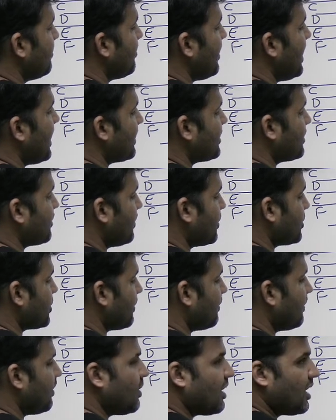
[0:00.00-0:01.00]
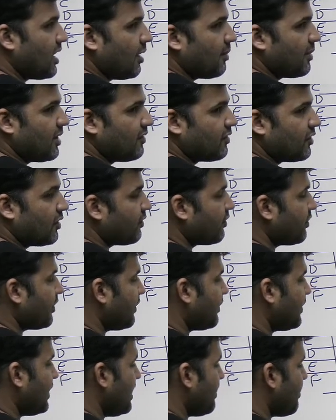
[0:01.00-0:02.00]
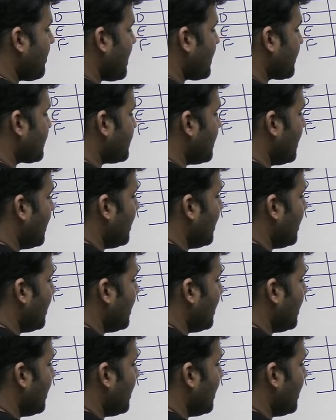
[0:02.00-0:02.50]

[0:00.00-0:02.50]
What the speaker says: marks question will be coming from 15 marks.